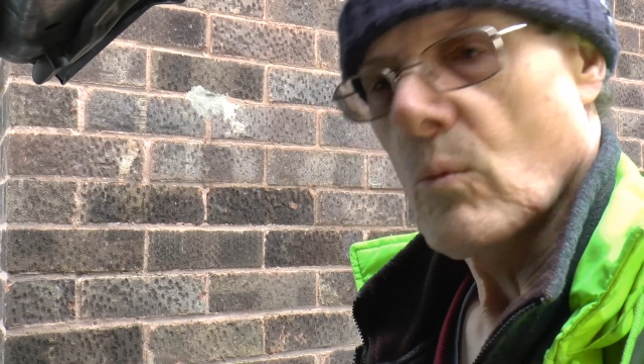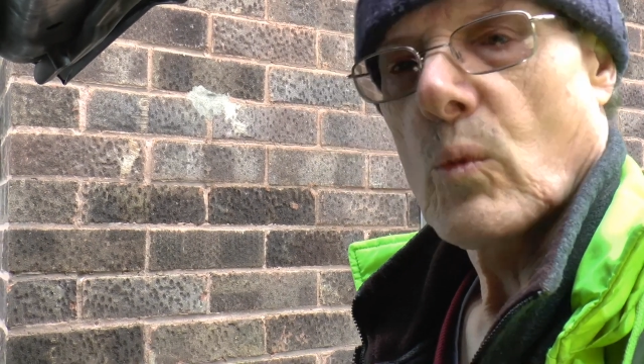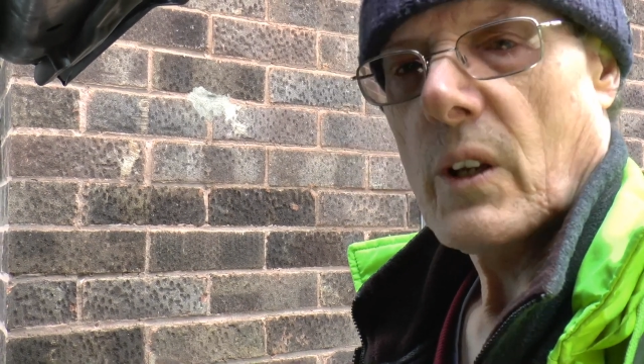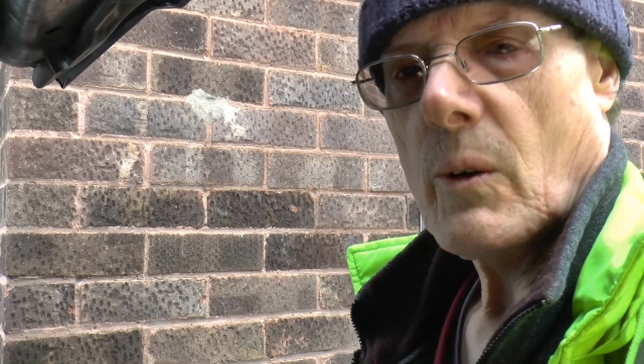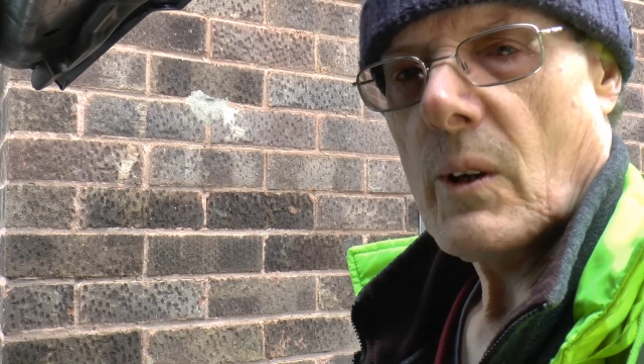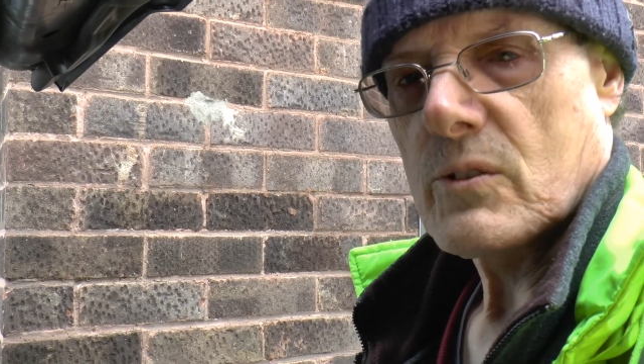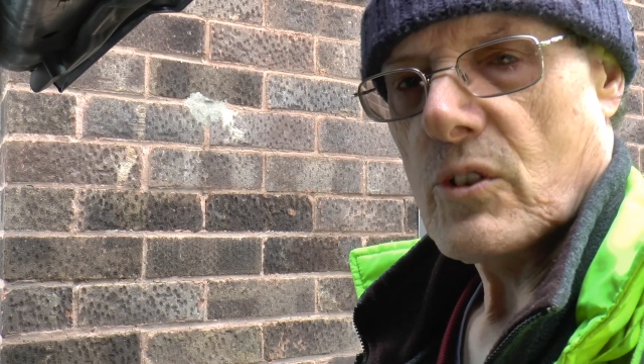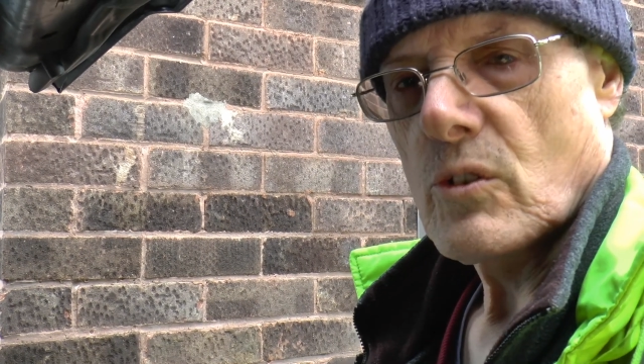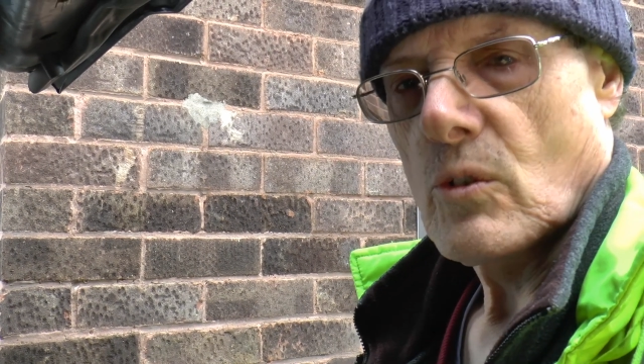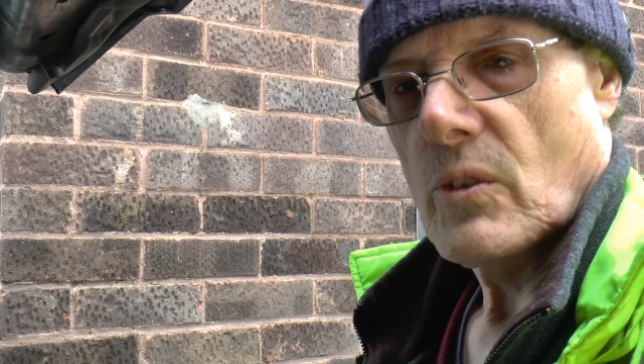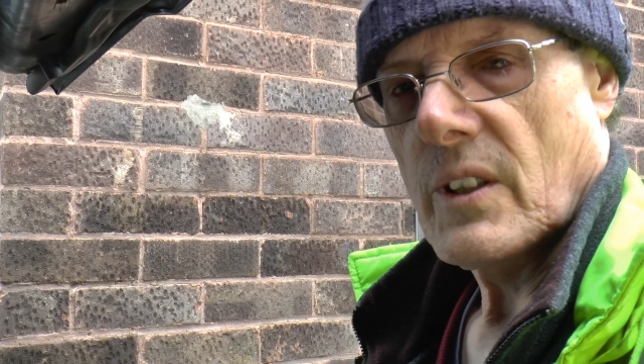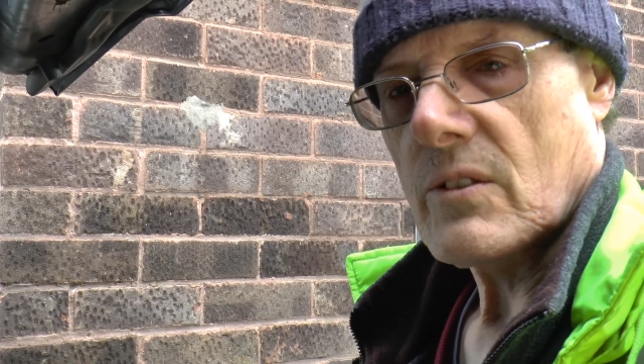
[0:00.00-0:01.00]
We know how to
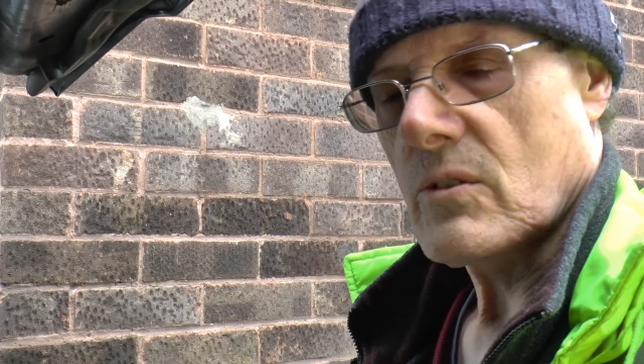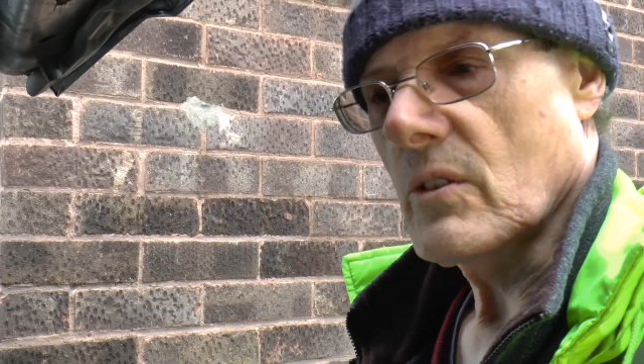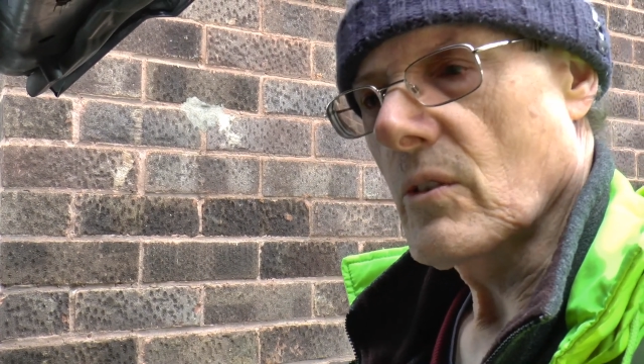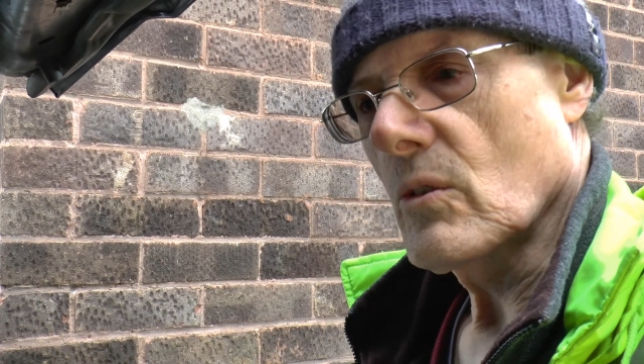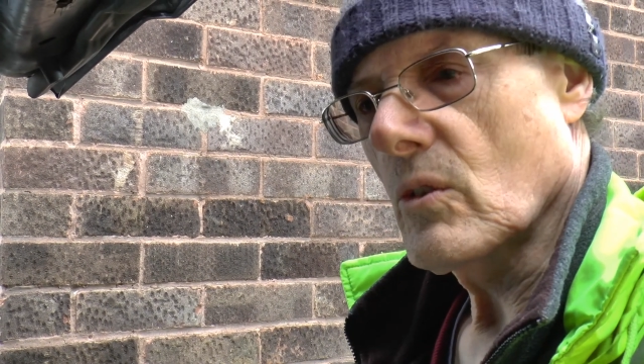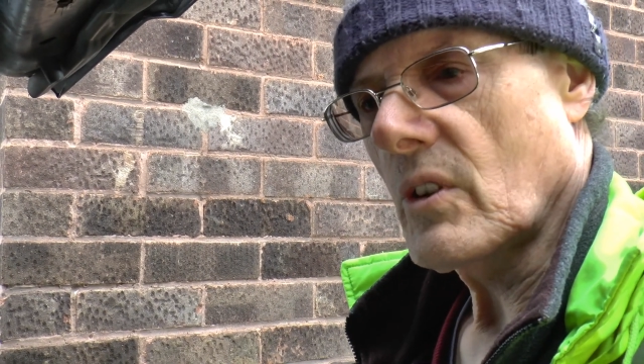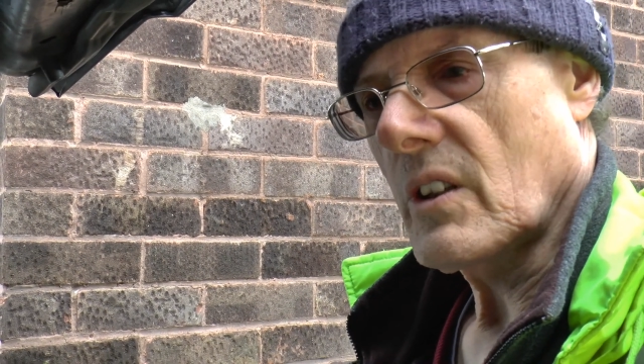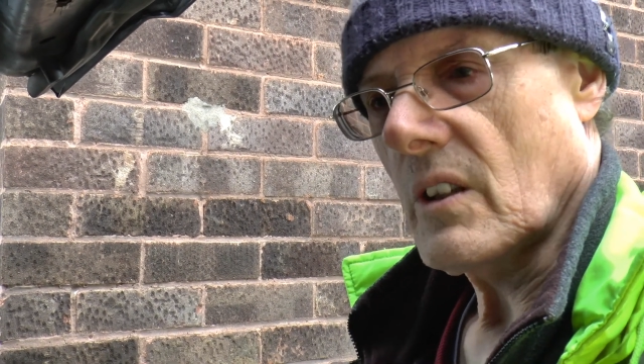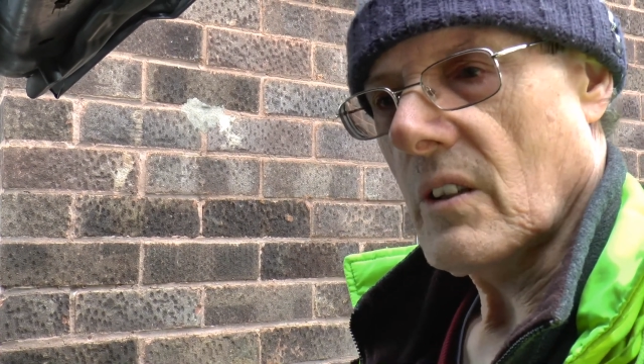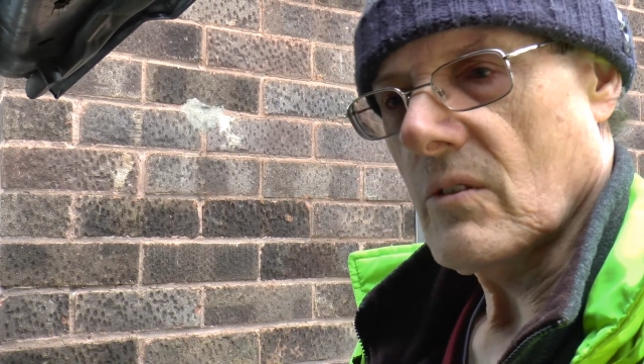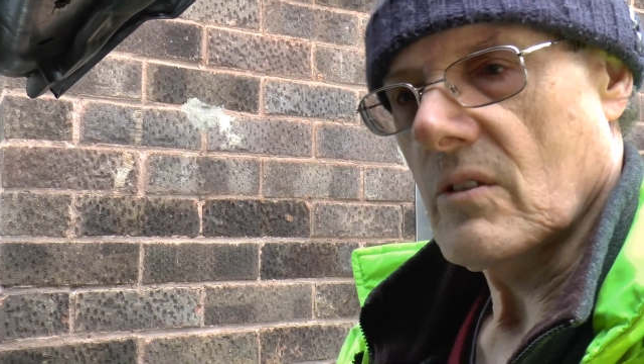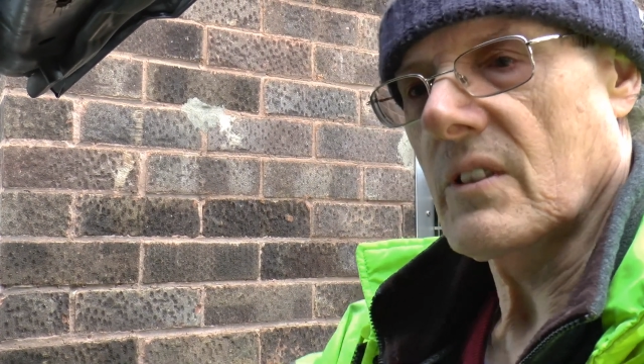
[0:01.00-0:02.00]
do that, so you're okay.
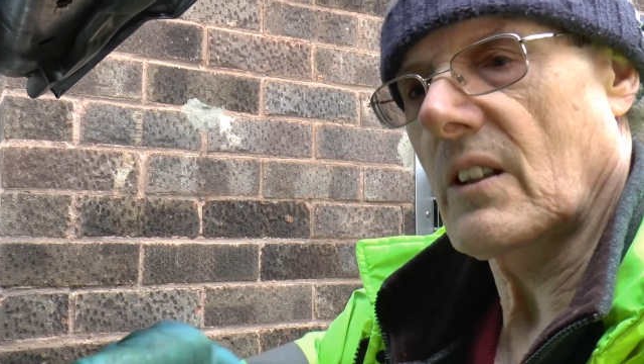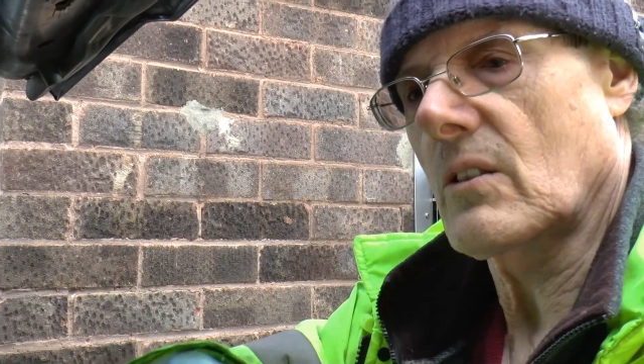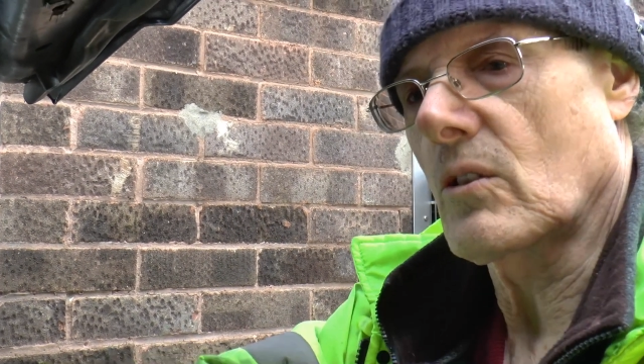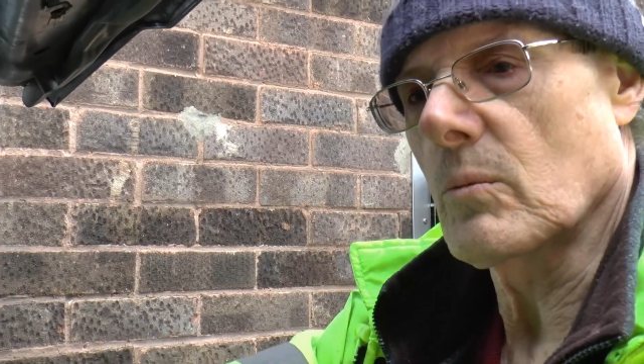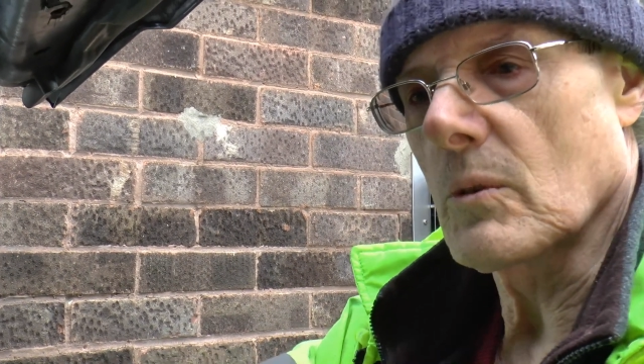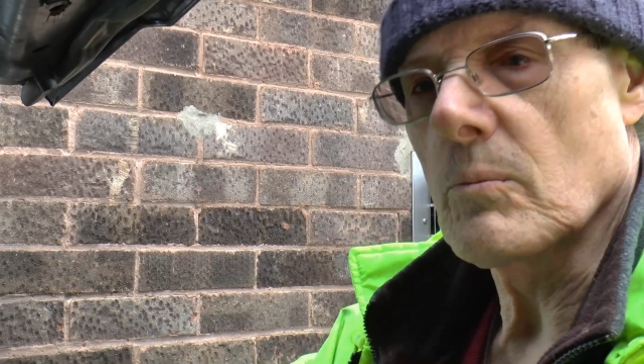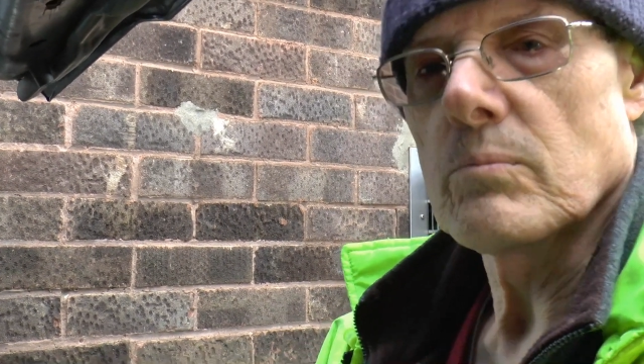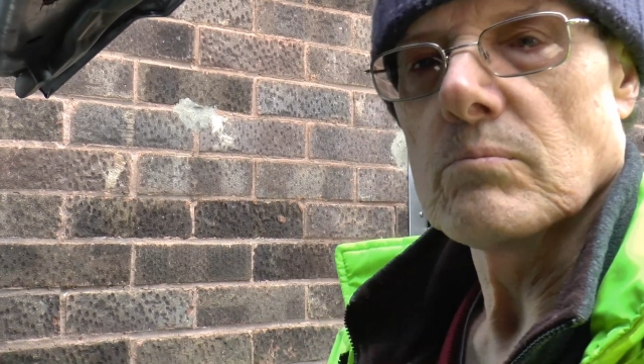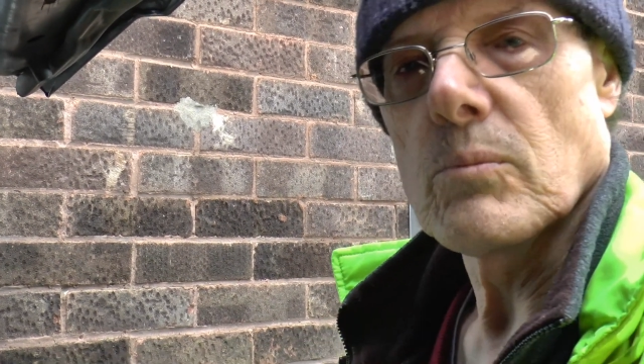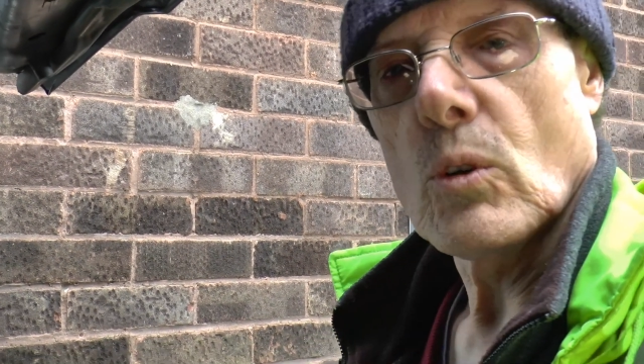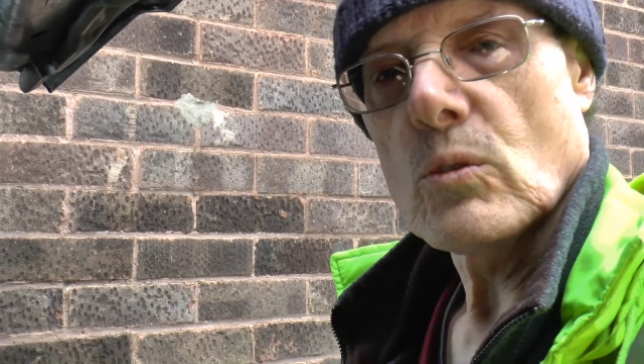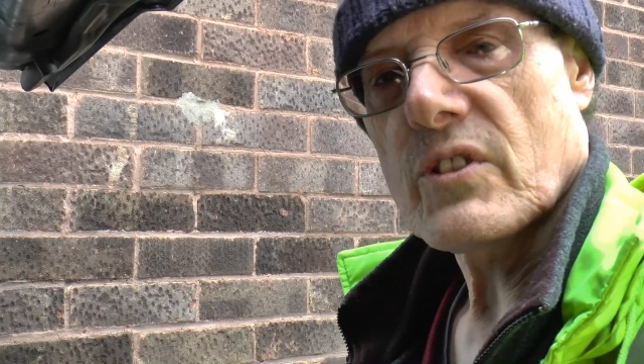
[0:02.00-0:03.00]
You just take a couple
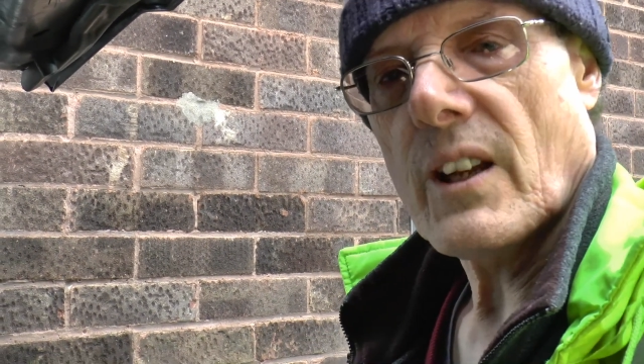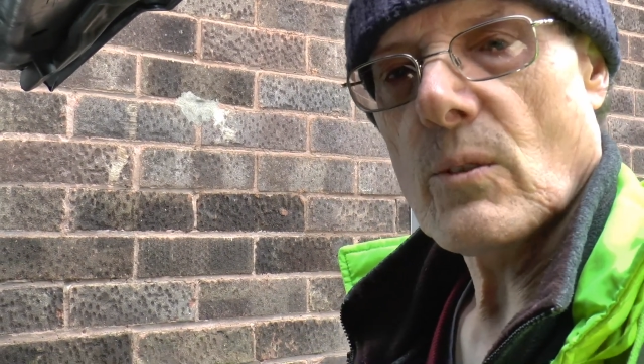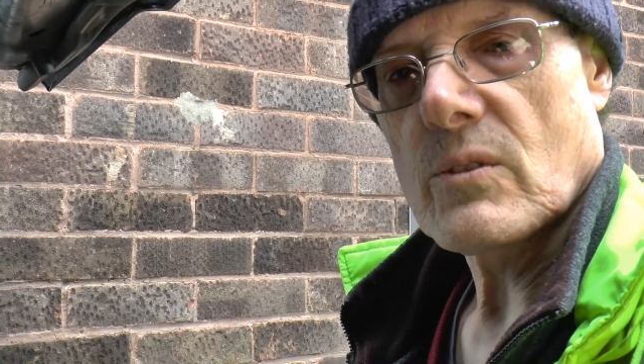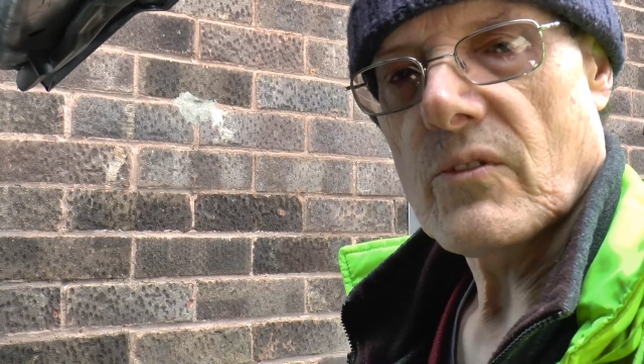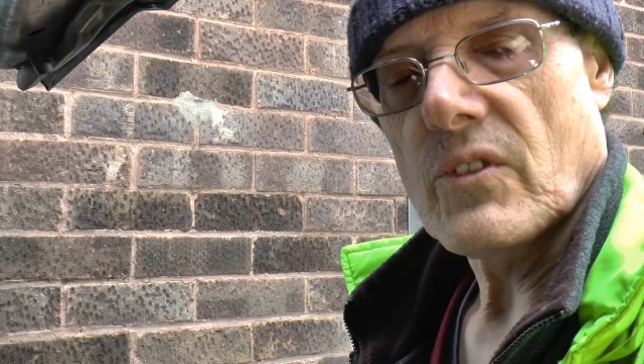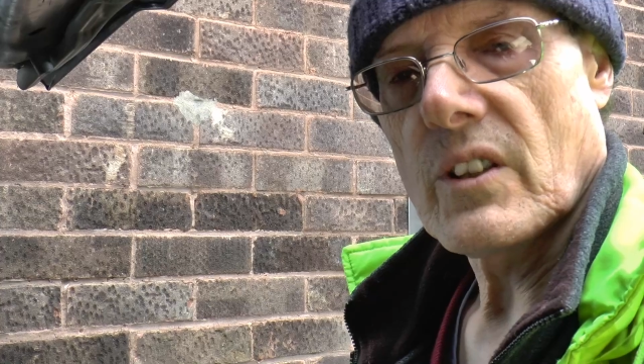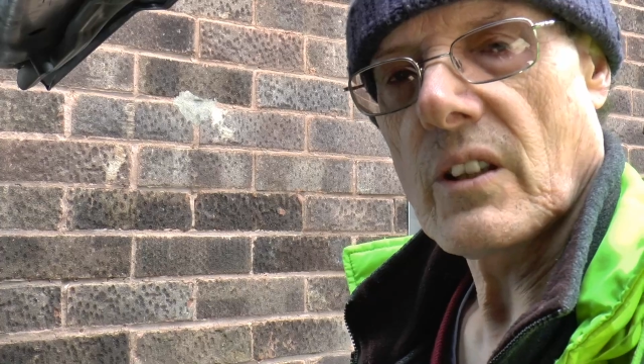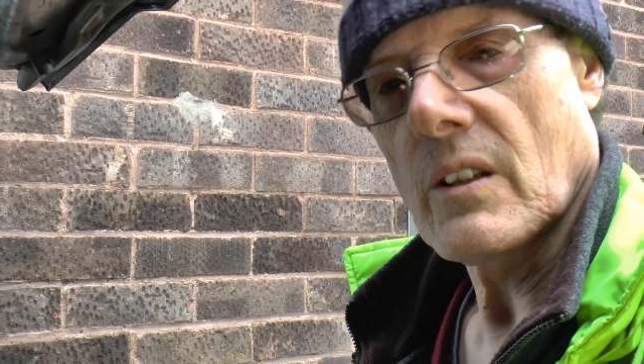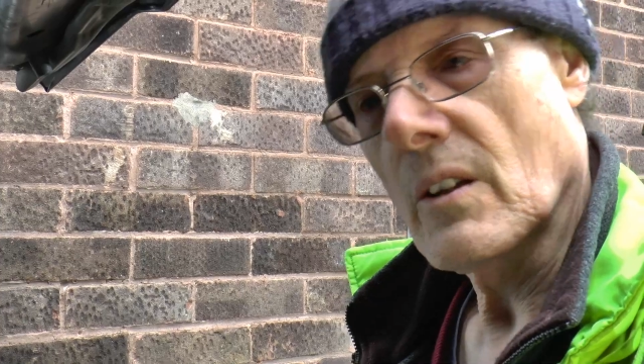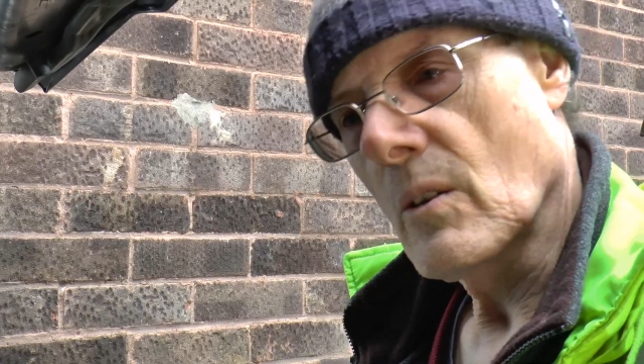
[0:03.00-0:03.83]
of bolts out of the